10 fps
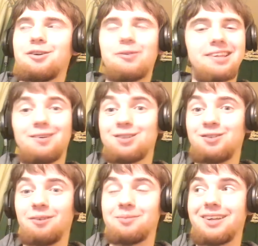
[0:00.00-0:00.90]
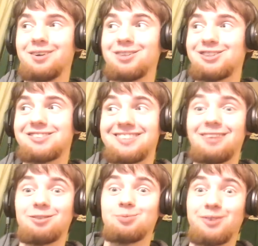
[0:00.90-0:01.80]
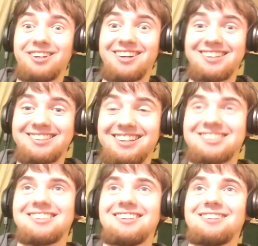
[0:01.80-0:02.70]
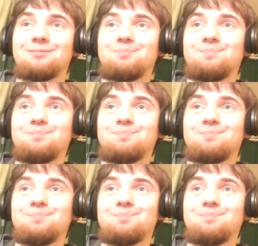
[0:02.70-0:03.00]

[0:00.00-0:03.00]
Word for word: Don't know what that was from, but that was that was pretty nice actually.